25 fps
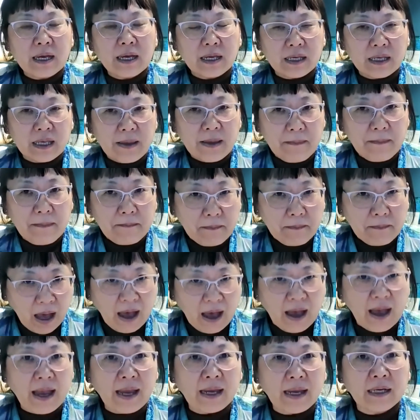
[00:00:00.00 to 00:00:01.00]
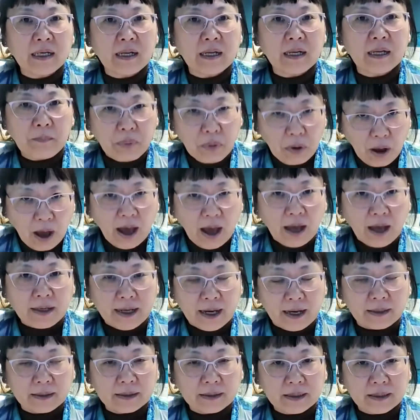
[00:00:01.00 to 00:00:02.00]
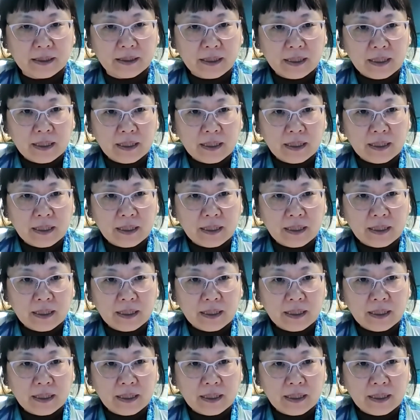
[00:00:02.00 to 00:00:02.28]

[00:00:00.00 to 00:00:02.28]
in mind product.